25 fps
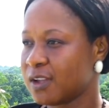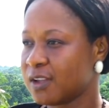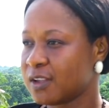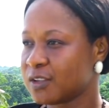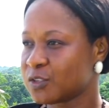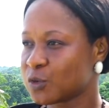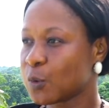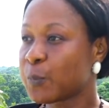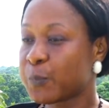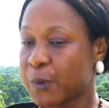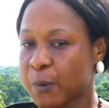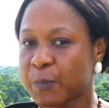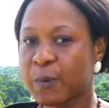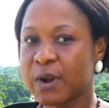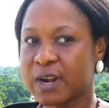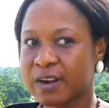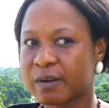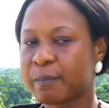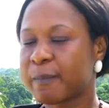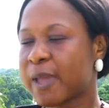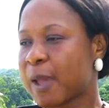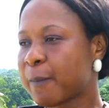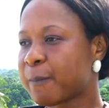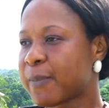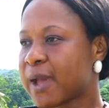So people
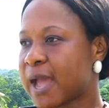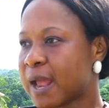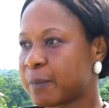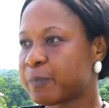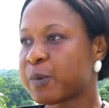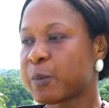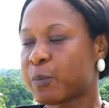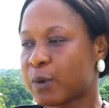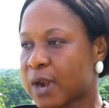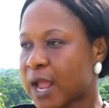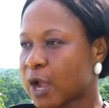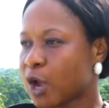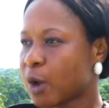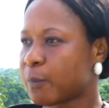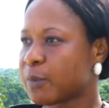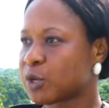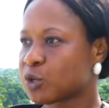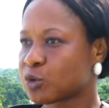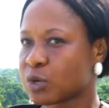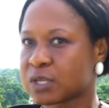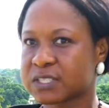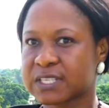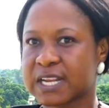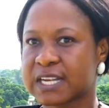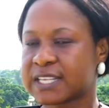remember, and people are coming
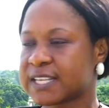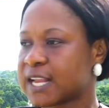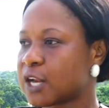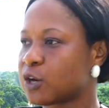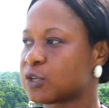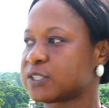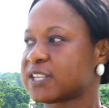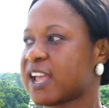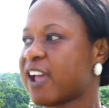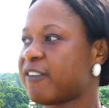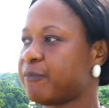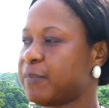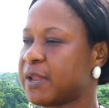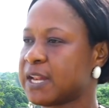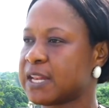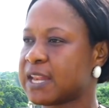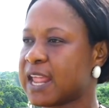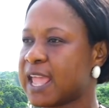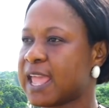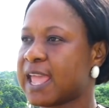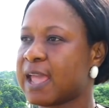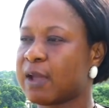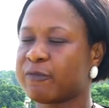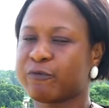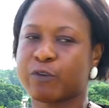to us and tell us, I've been
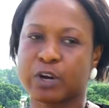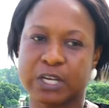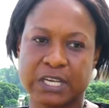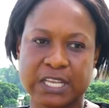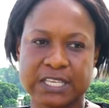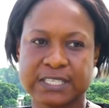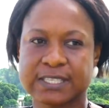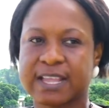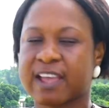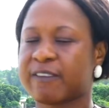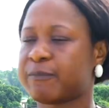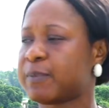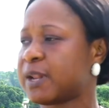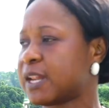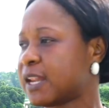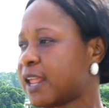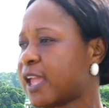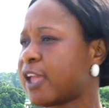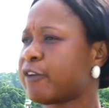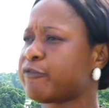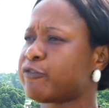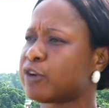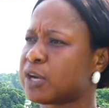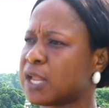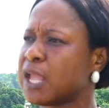there for this, I've been
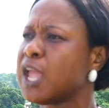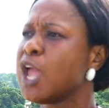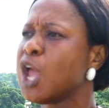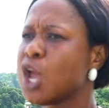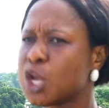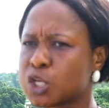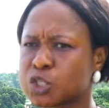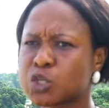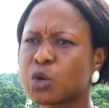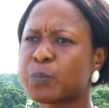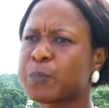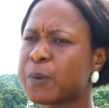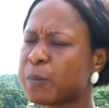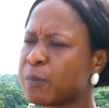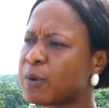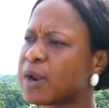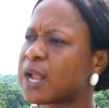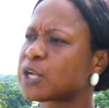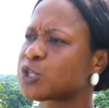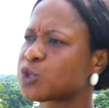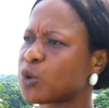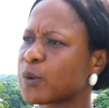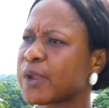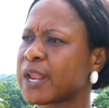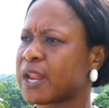there for this. So people
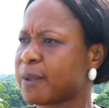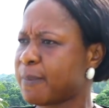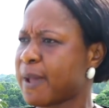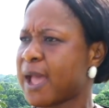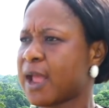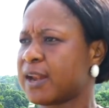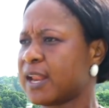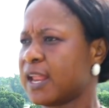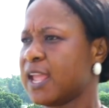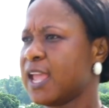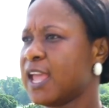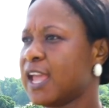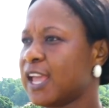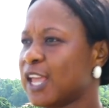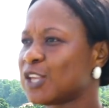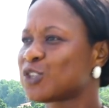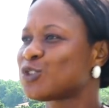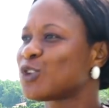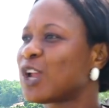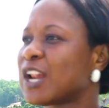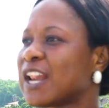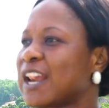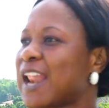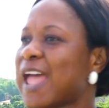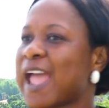are talking about it. It's
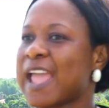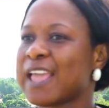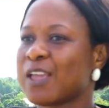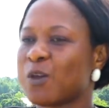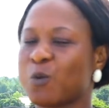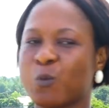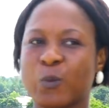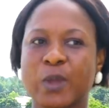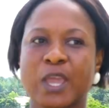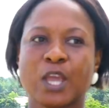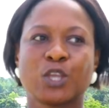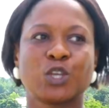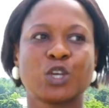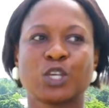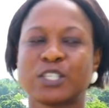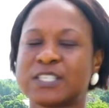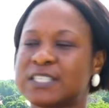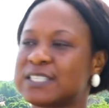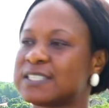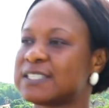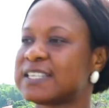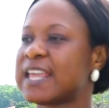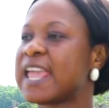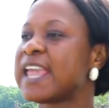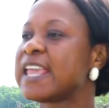not like we are just
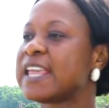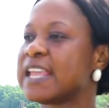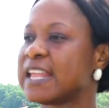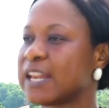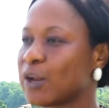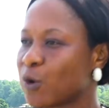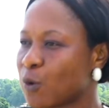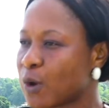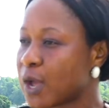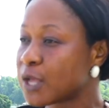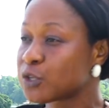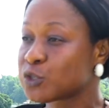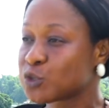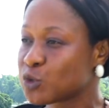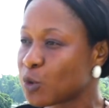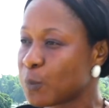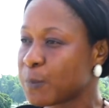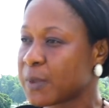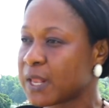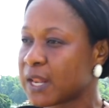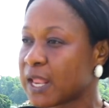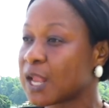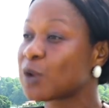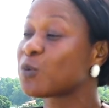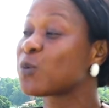saying or
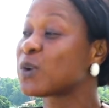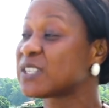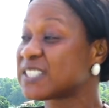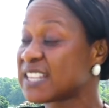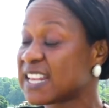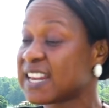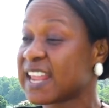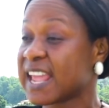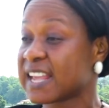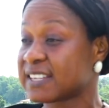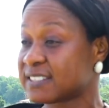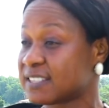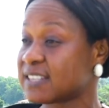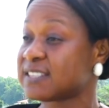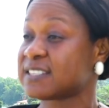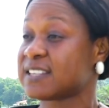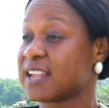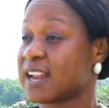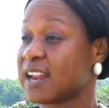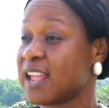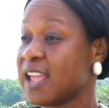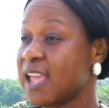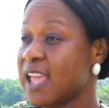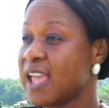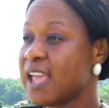assuming. It was in existence.